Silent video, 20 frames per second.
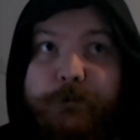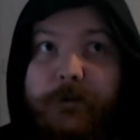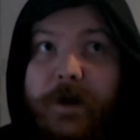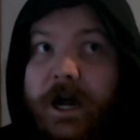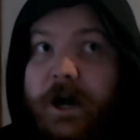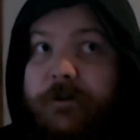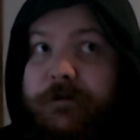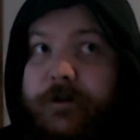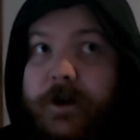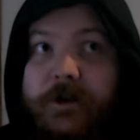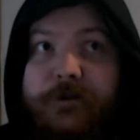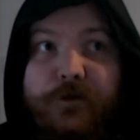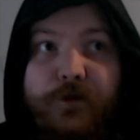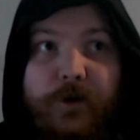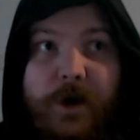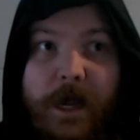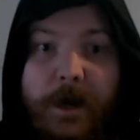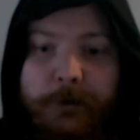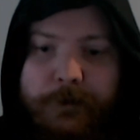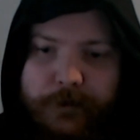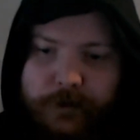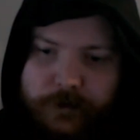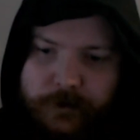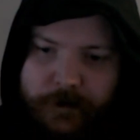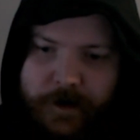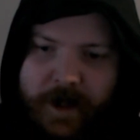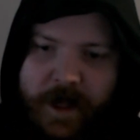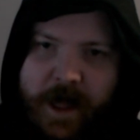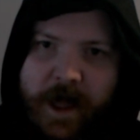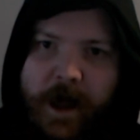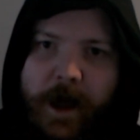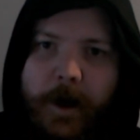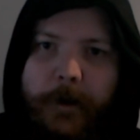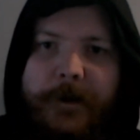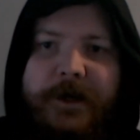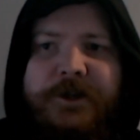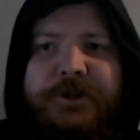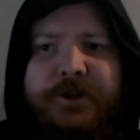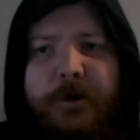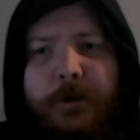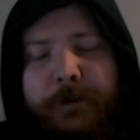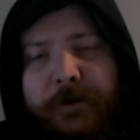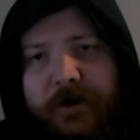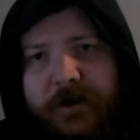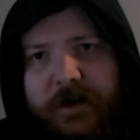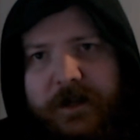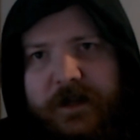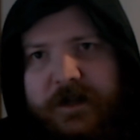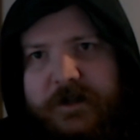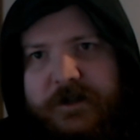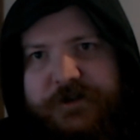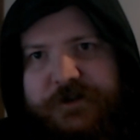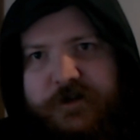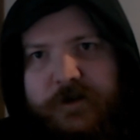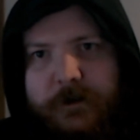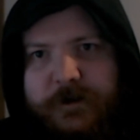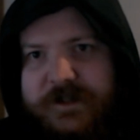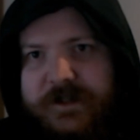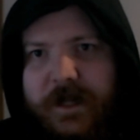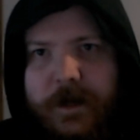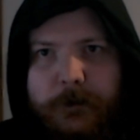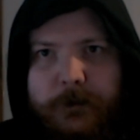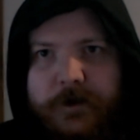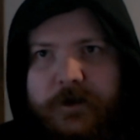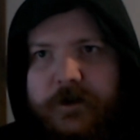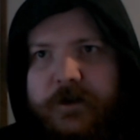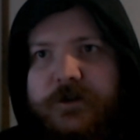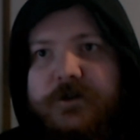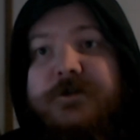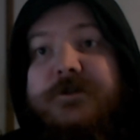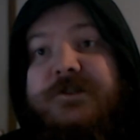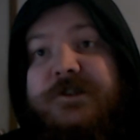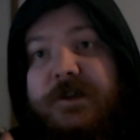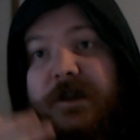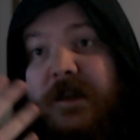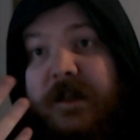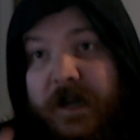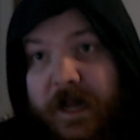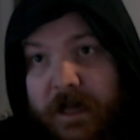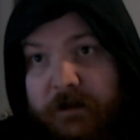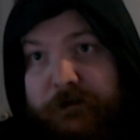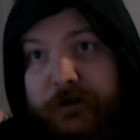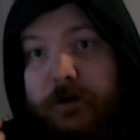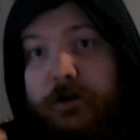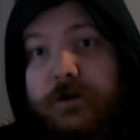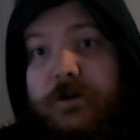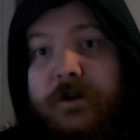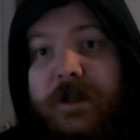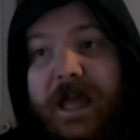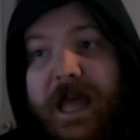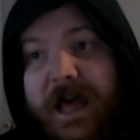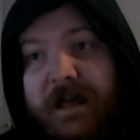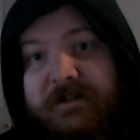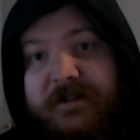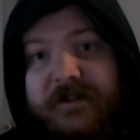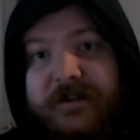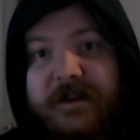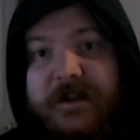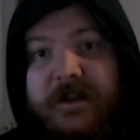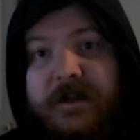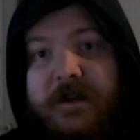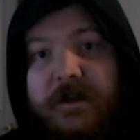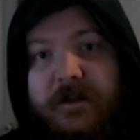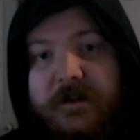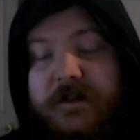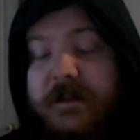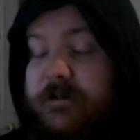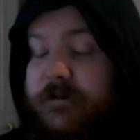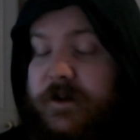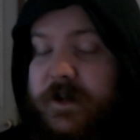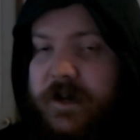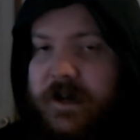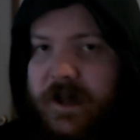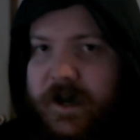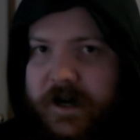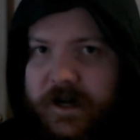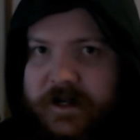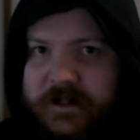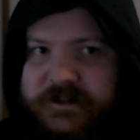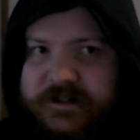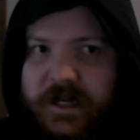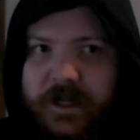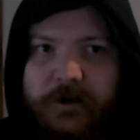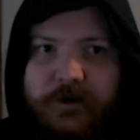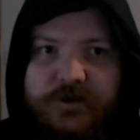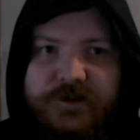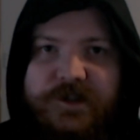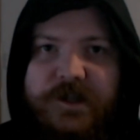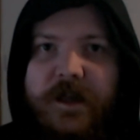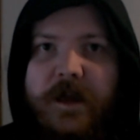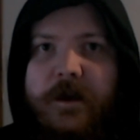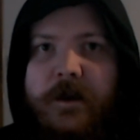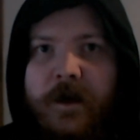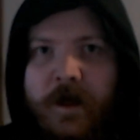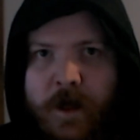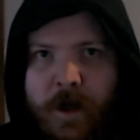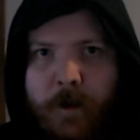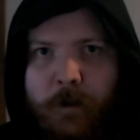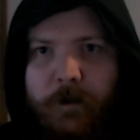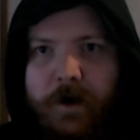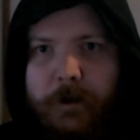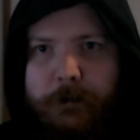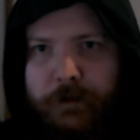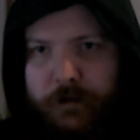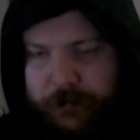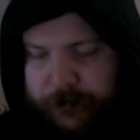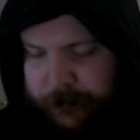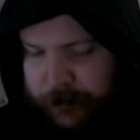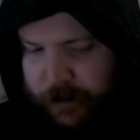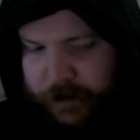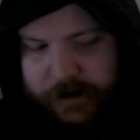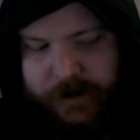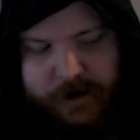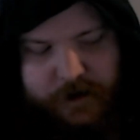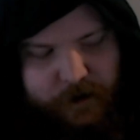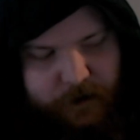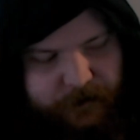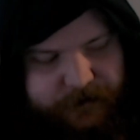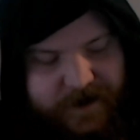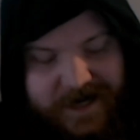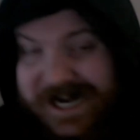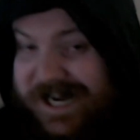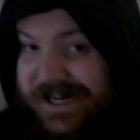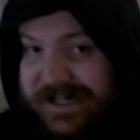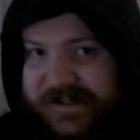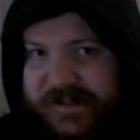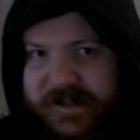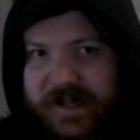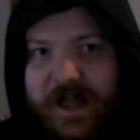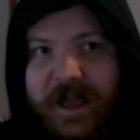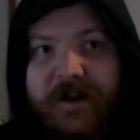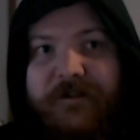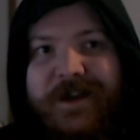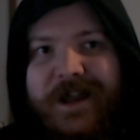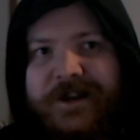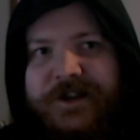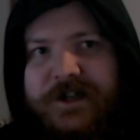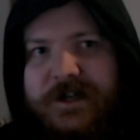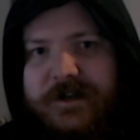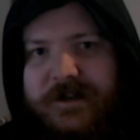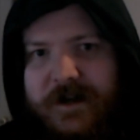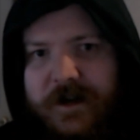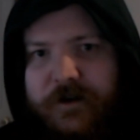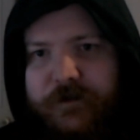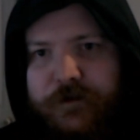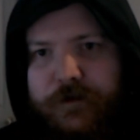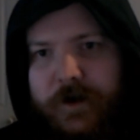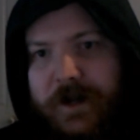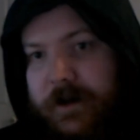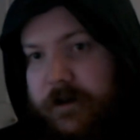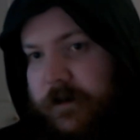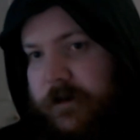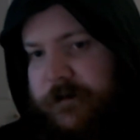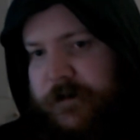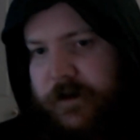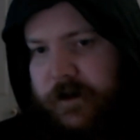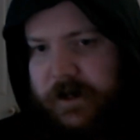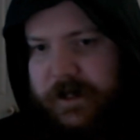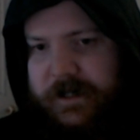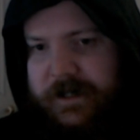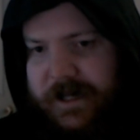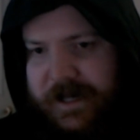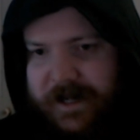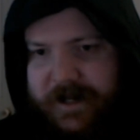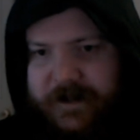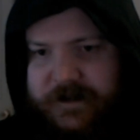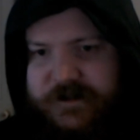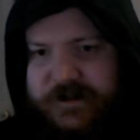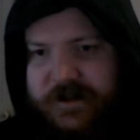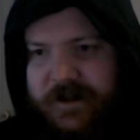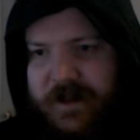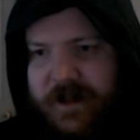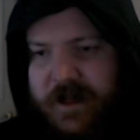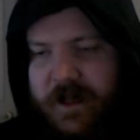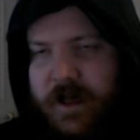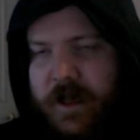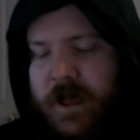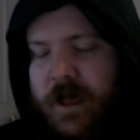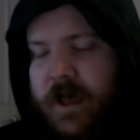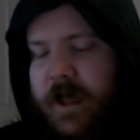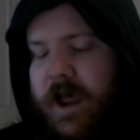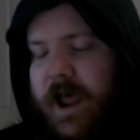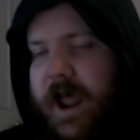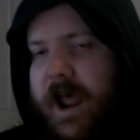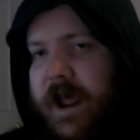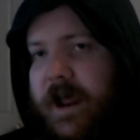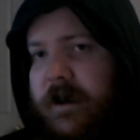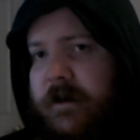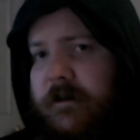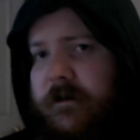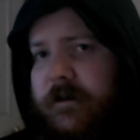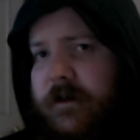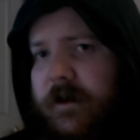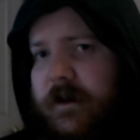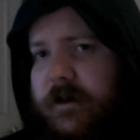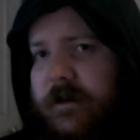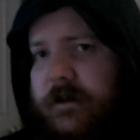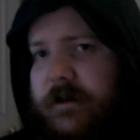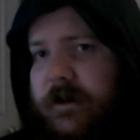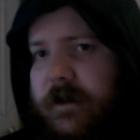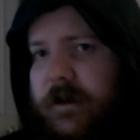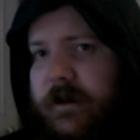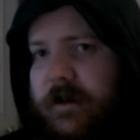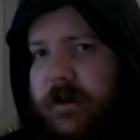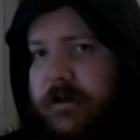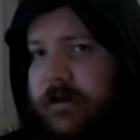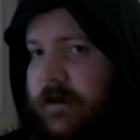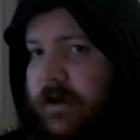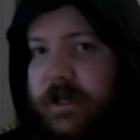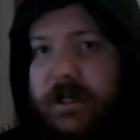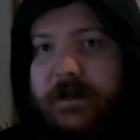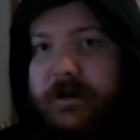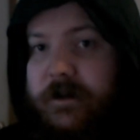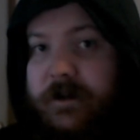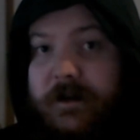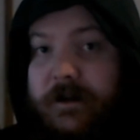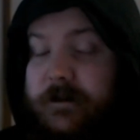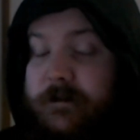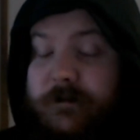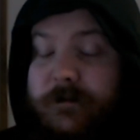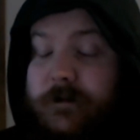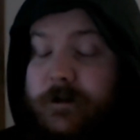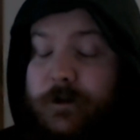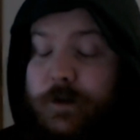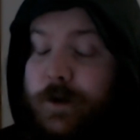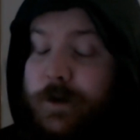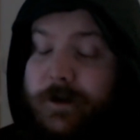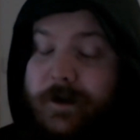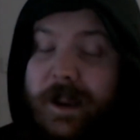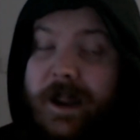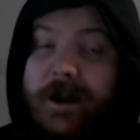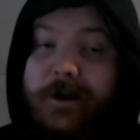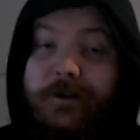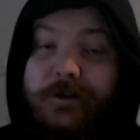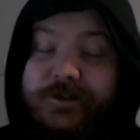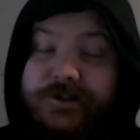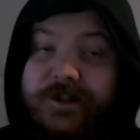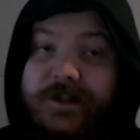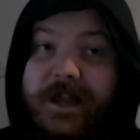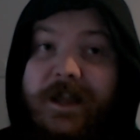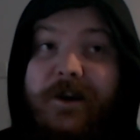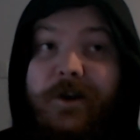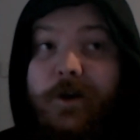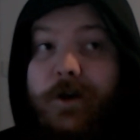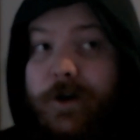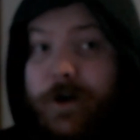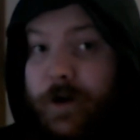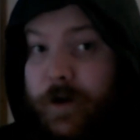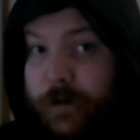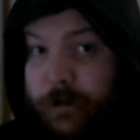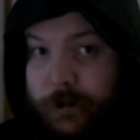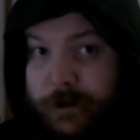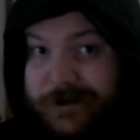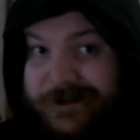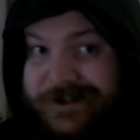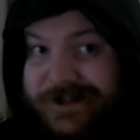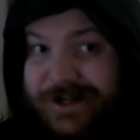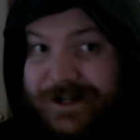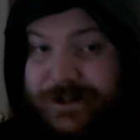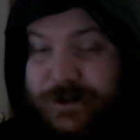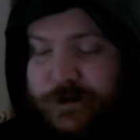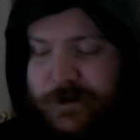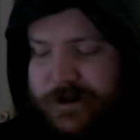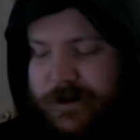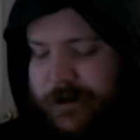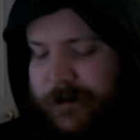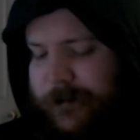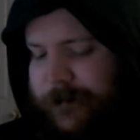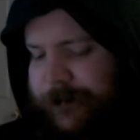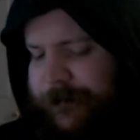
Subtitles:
halfway through April. I'll make sure I put a link in the description down below so you can have a look at the DeviantArts and also at my portfolio of arts that I have actually done throughout the 30 days. And also yet onwards as well.